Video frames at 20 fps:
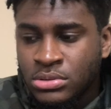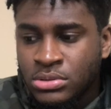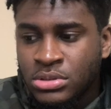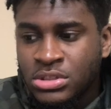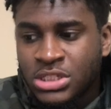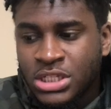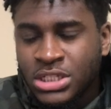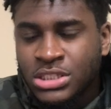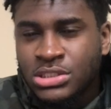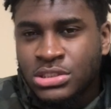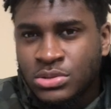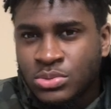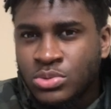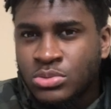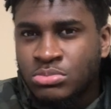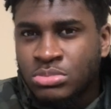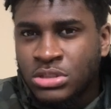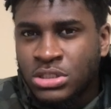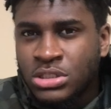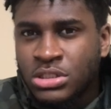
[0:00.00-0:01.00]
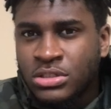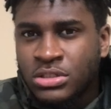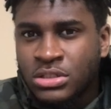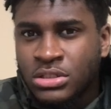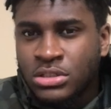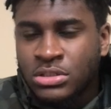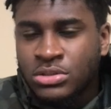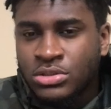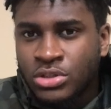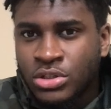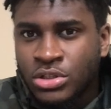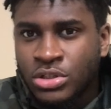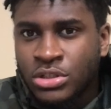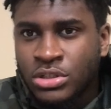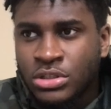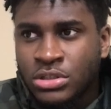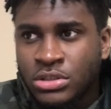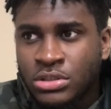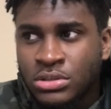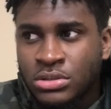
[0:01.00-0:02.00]
Tesla would be
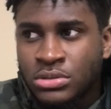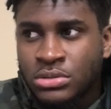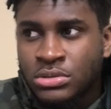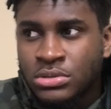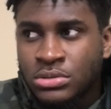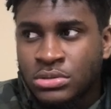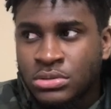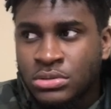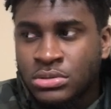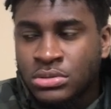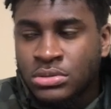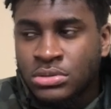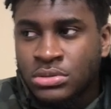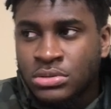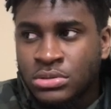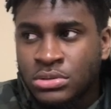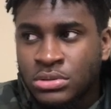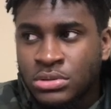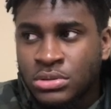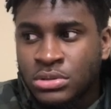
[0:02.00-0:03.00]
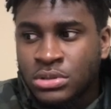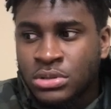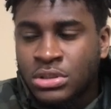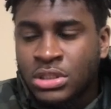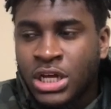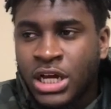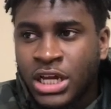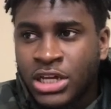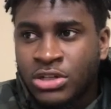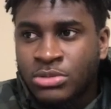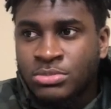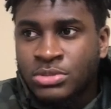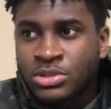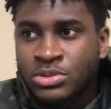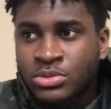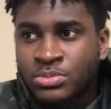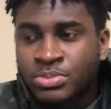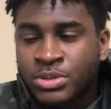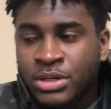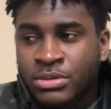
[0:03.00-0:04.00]
third. Lie on Me
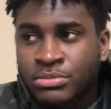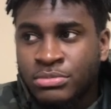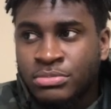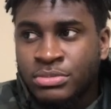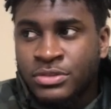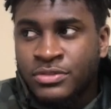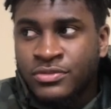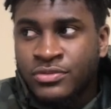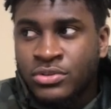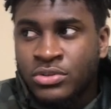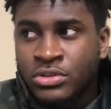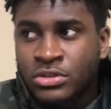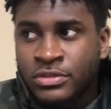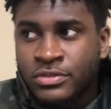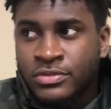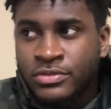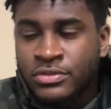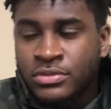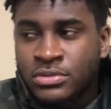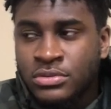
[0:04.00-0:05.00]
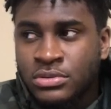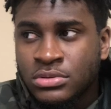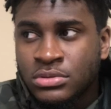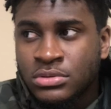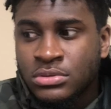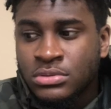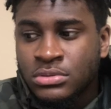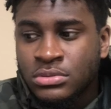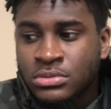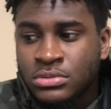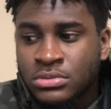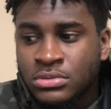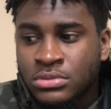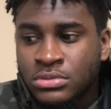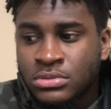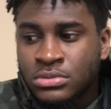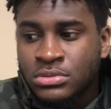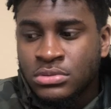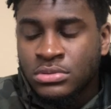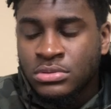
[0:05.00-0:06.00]
would probably be fourth
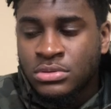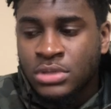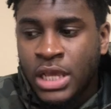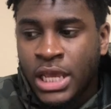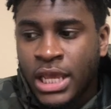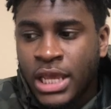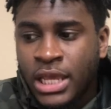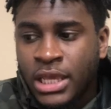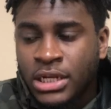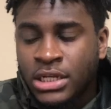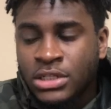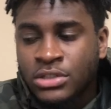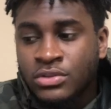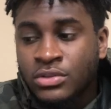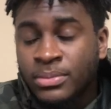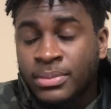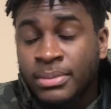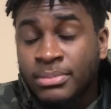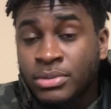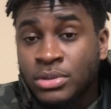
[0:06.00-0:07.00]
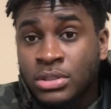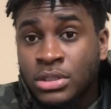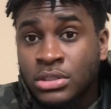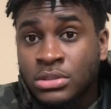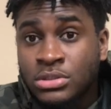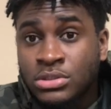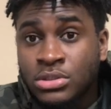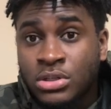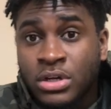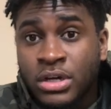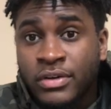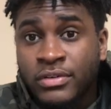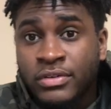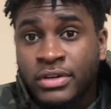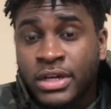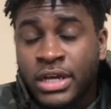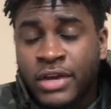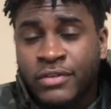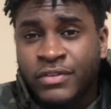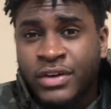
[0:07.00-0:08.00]
and I don't remember the other song I
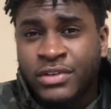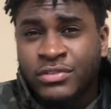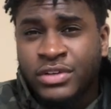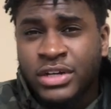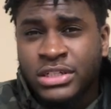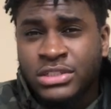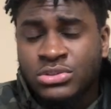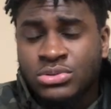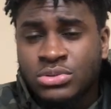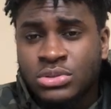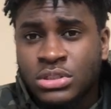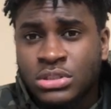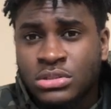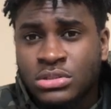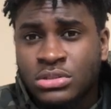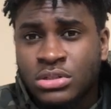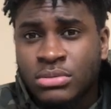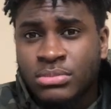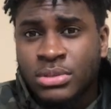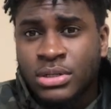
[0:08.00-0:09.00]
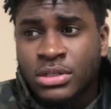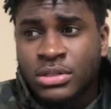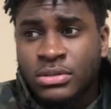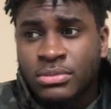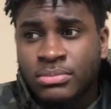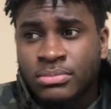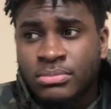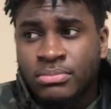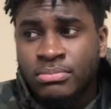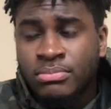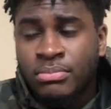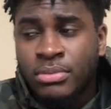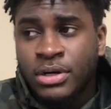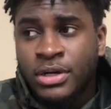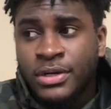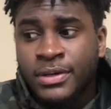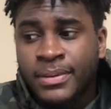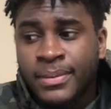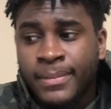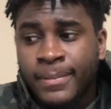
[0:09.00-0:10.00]
react if I react to another song by him.
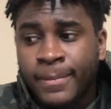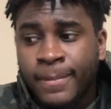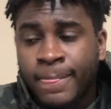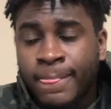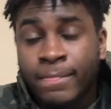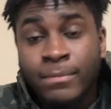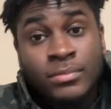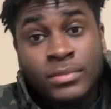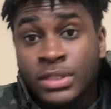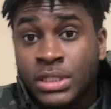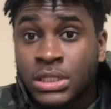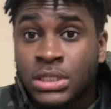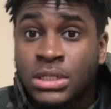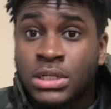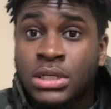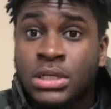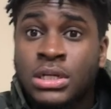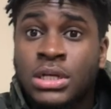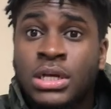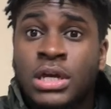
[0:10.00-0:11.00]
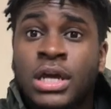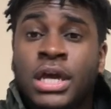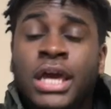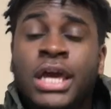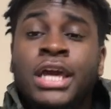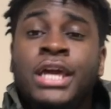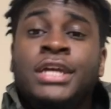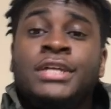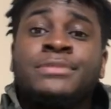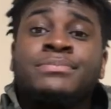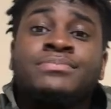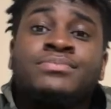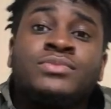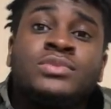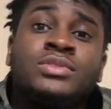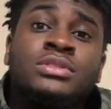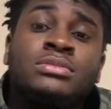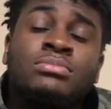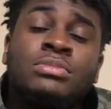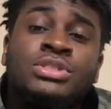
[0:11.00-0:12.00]
But hey,
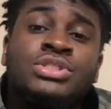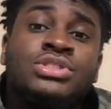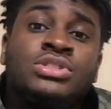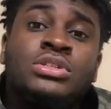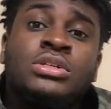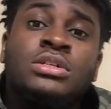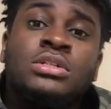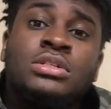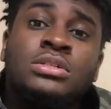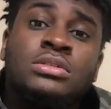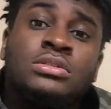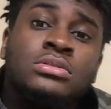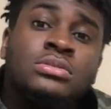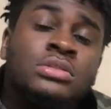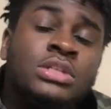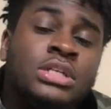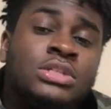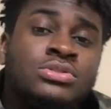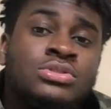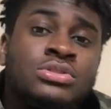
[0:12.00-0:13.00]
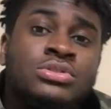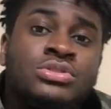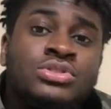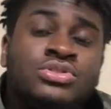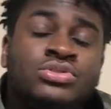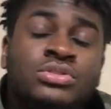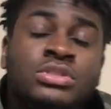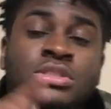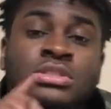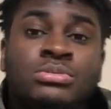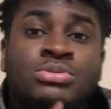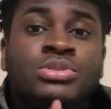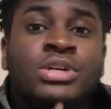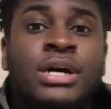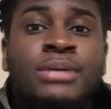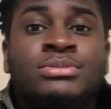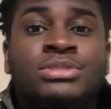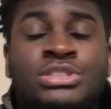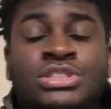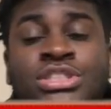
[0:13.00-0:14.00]
make sure y'all like you see on the screen, subscribe to the